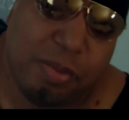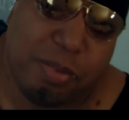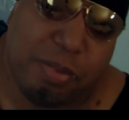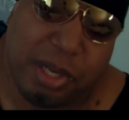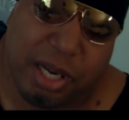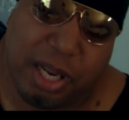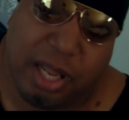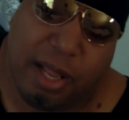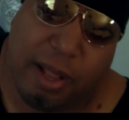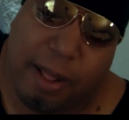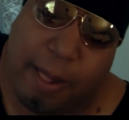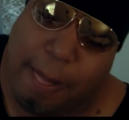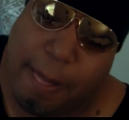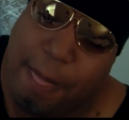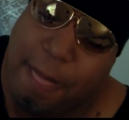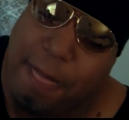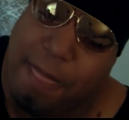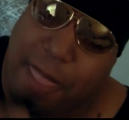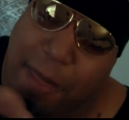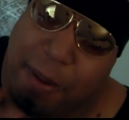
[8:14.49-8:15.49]
But let
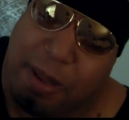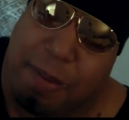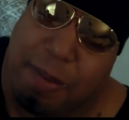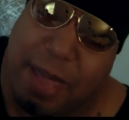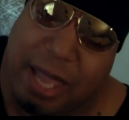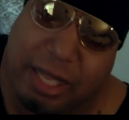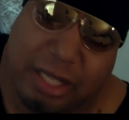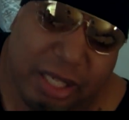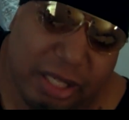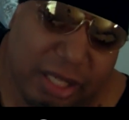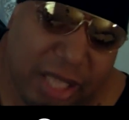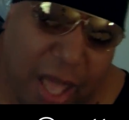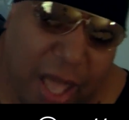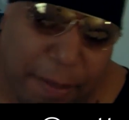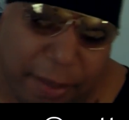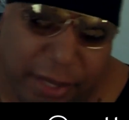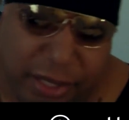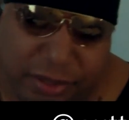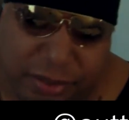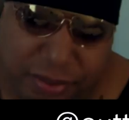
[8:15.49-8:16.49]
me get back to the
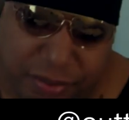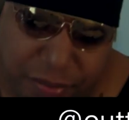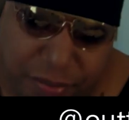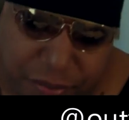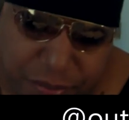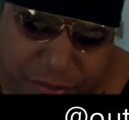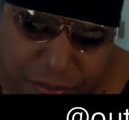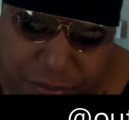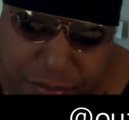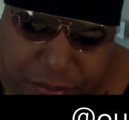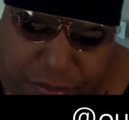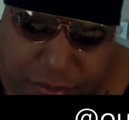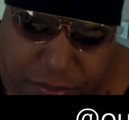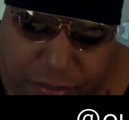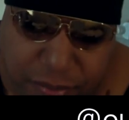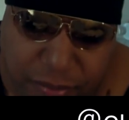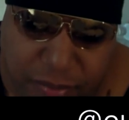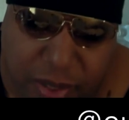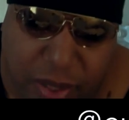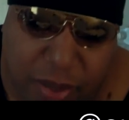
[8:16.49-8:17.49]
topic.
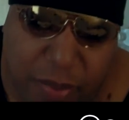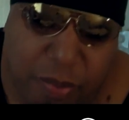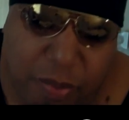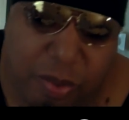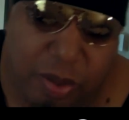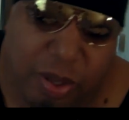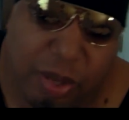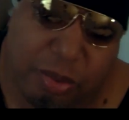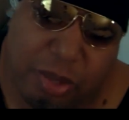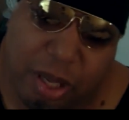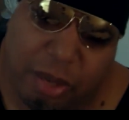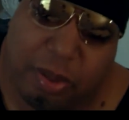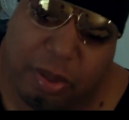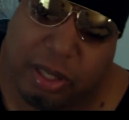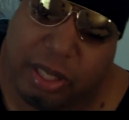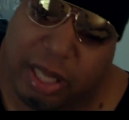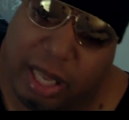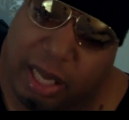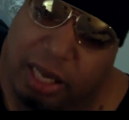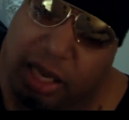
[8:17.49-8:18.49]
Well, I'm talking,
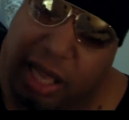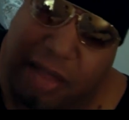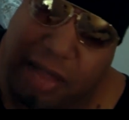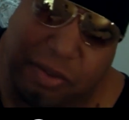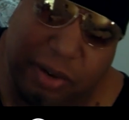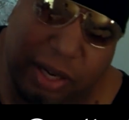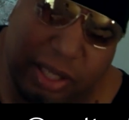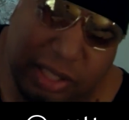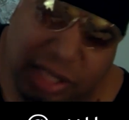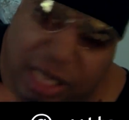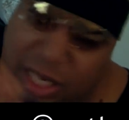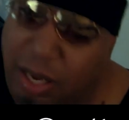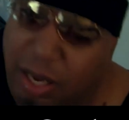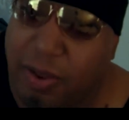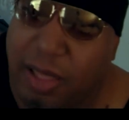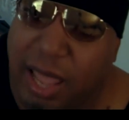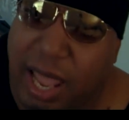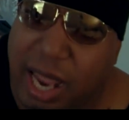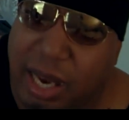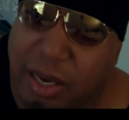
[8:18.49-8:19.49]
okay, after I said
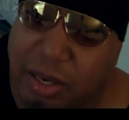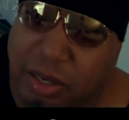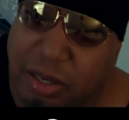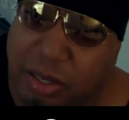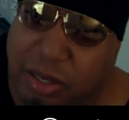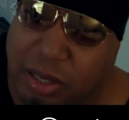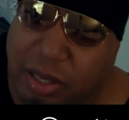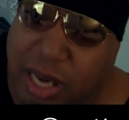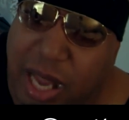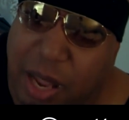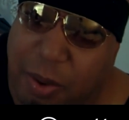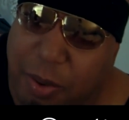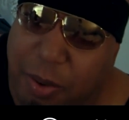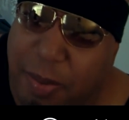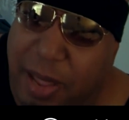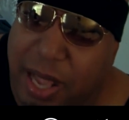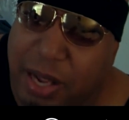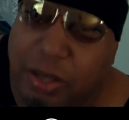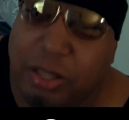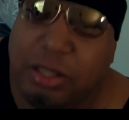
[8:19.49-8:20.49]
all that, now we're
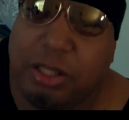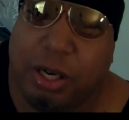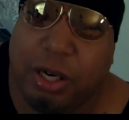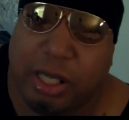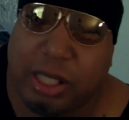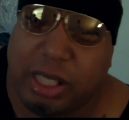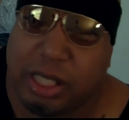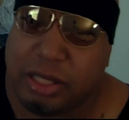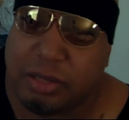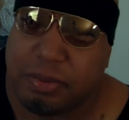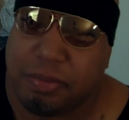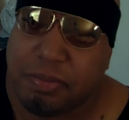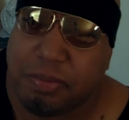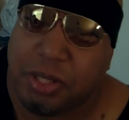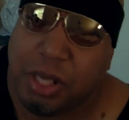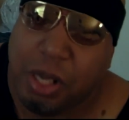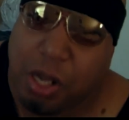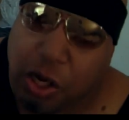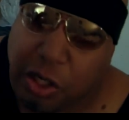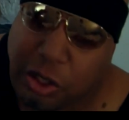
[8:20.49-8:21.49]
back on Turkey.
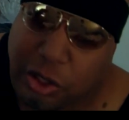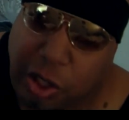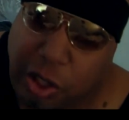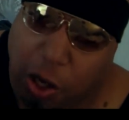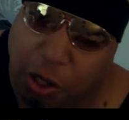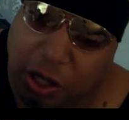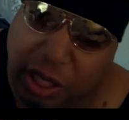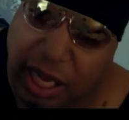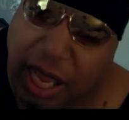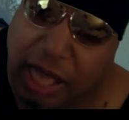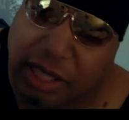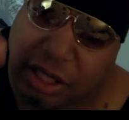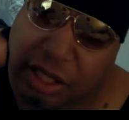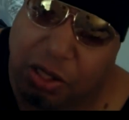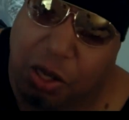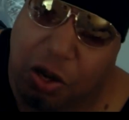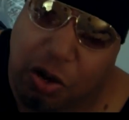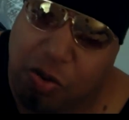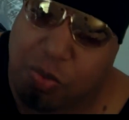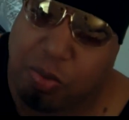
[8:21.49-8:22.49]
Turkey has
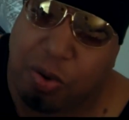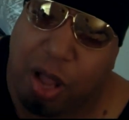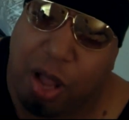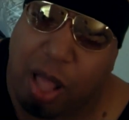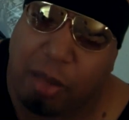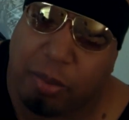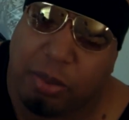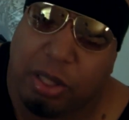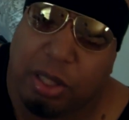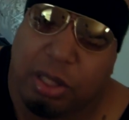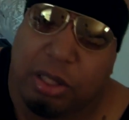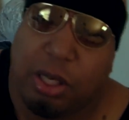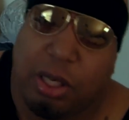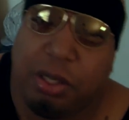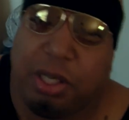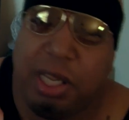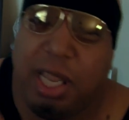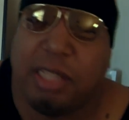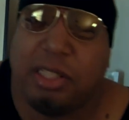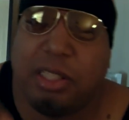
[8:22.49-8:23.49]
its own problem.
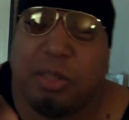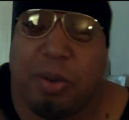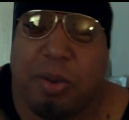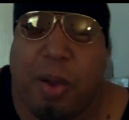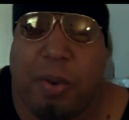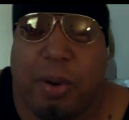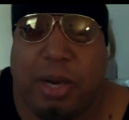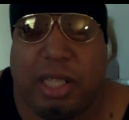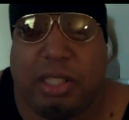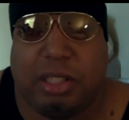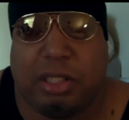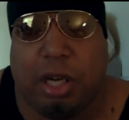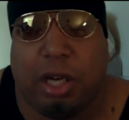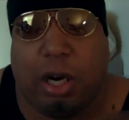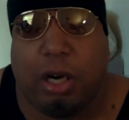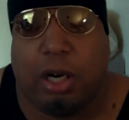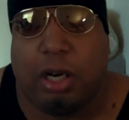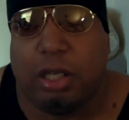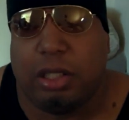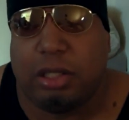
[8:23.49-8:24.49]
Turkey has this problem with its
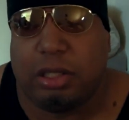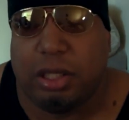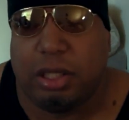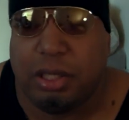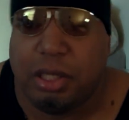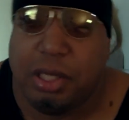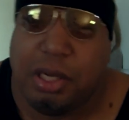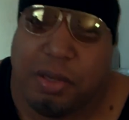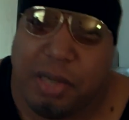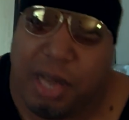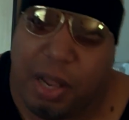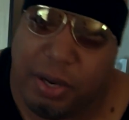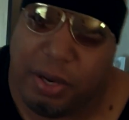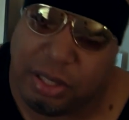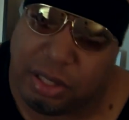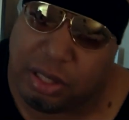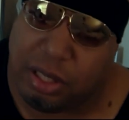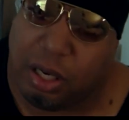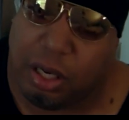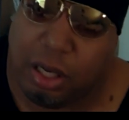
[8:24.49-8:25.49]
Kurds. Now,
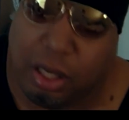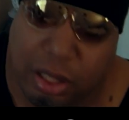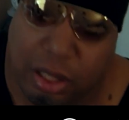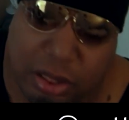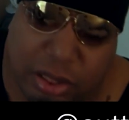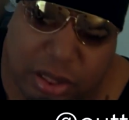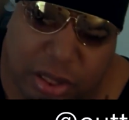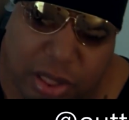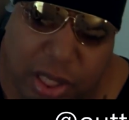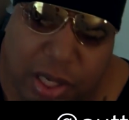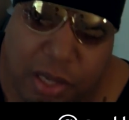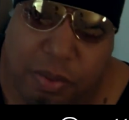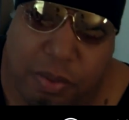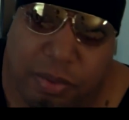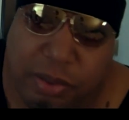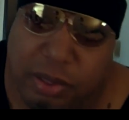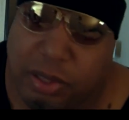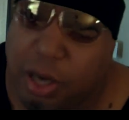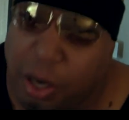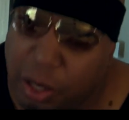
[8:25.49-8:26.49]
its Kurds,
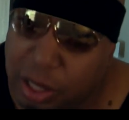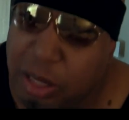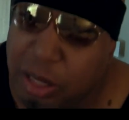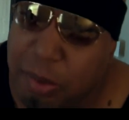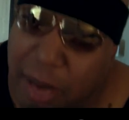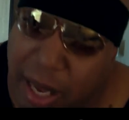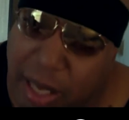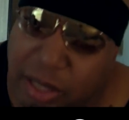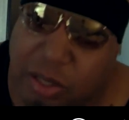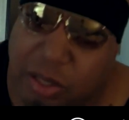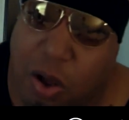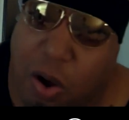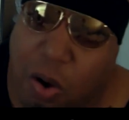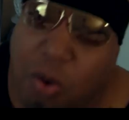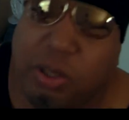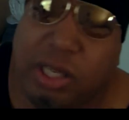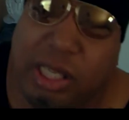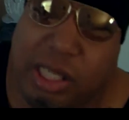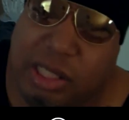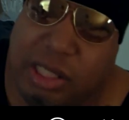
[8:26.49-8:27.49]
Turkey
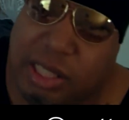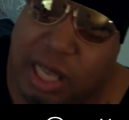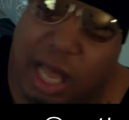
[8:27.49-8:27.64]
told these